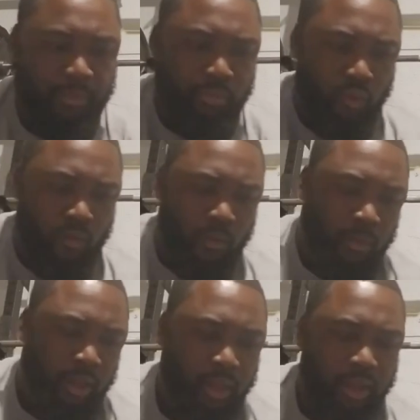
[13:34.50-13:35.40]
boom,
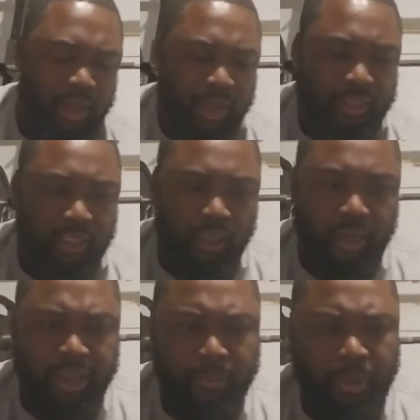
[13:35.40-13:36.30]
I see her
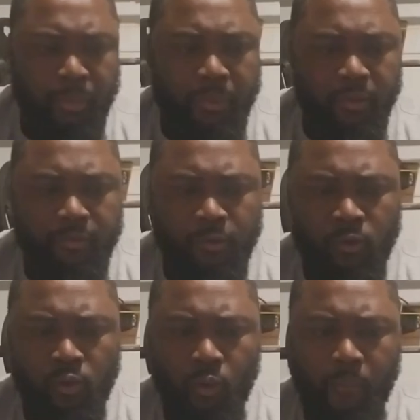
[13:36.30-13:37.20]
name pop up on the
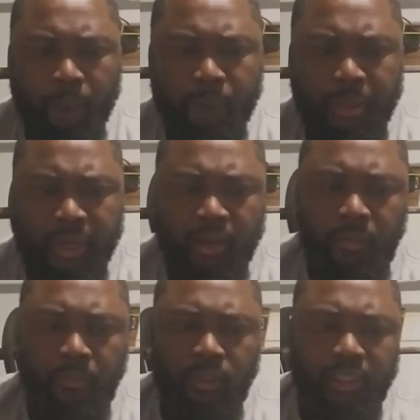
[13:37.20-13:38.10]
phone.
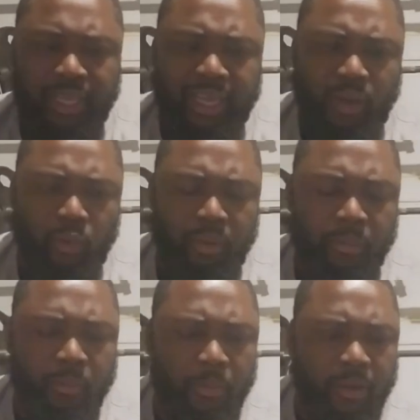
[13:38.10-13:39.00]
Bam, just like how it will pop
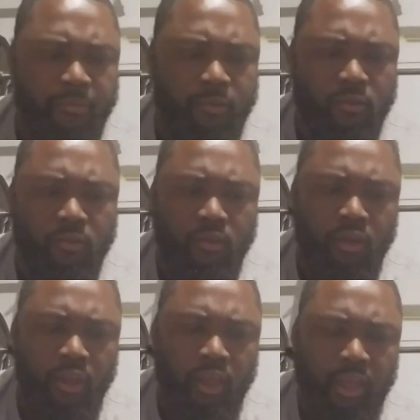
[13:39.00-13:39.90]
up on my phone.
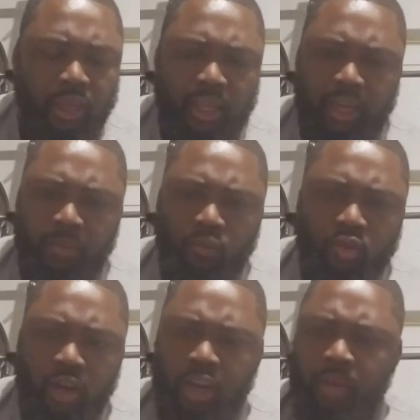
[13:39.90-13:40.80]
And I'm
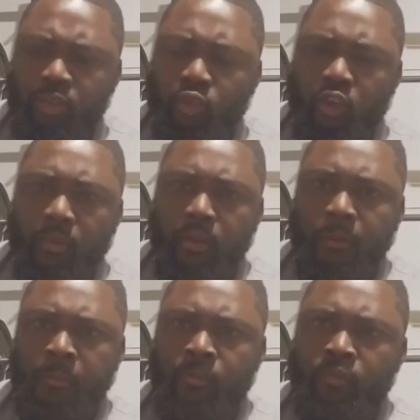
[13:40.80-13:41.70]
running, I'm screaming.
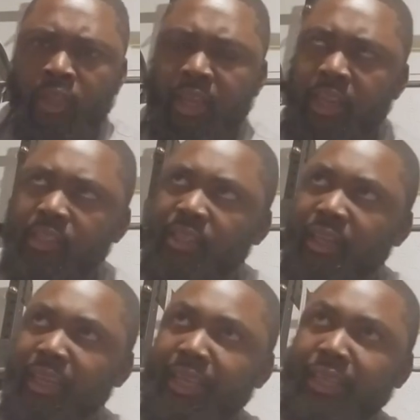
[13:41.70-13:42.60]
And then it's a
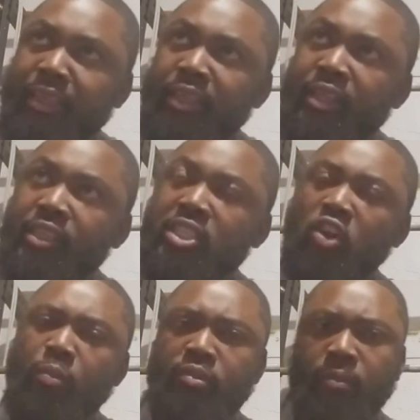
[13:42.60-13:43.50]
lady. She
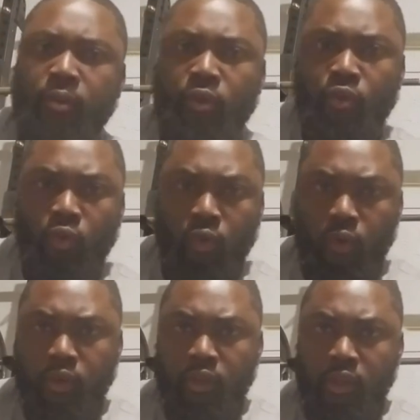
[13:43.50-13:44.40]
opens up her
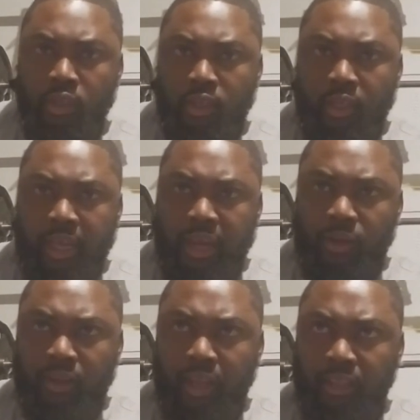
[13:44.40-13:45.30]
door
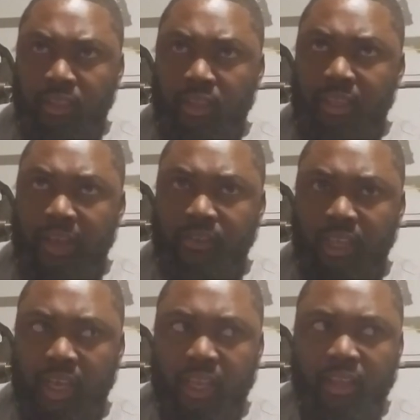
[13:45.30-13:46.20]
to look
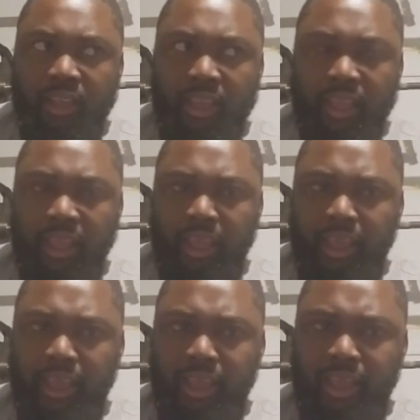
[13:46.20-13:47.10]
outside.
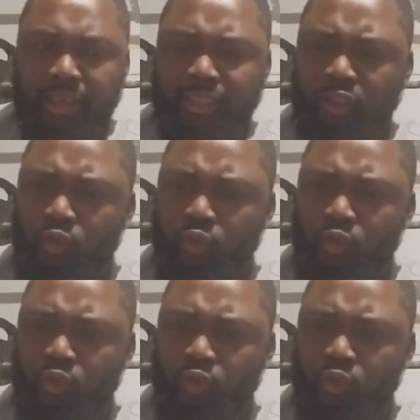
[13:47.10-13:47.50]
And this is